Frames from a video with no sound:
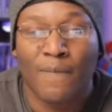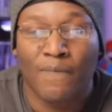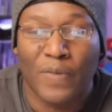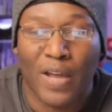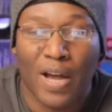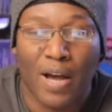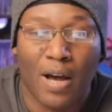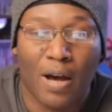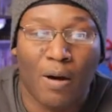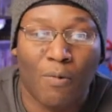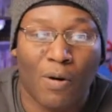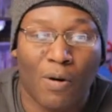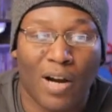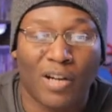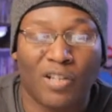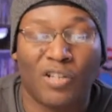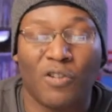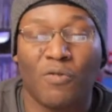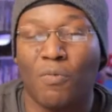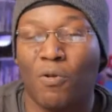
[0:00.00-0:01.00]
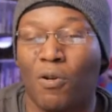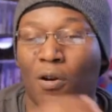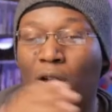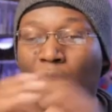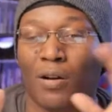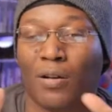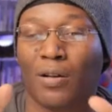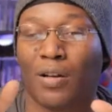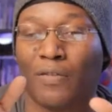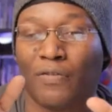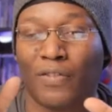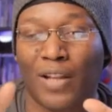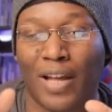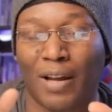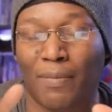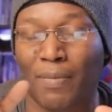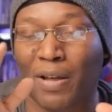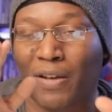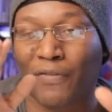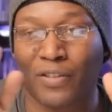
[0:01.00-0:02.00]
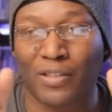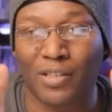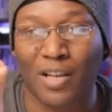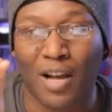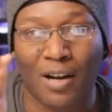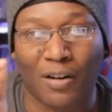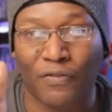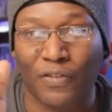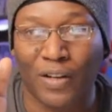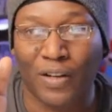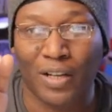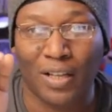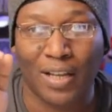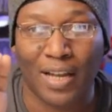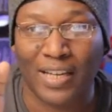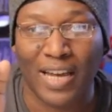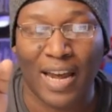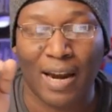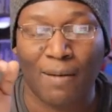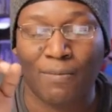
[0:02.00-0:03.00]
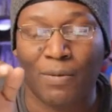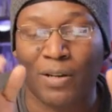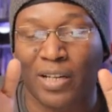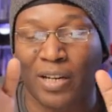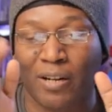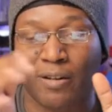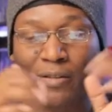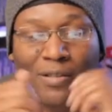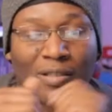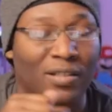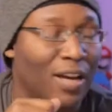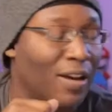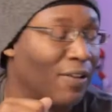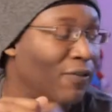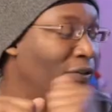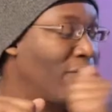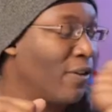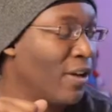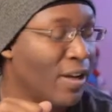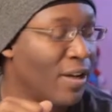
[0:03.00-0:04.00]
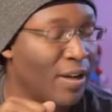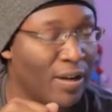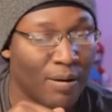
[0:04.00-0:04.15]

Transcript: uh, where I do more of like my photography, like camera gear stuff.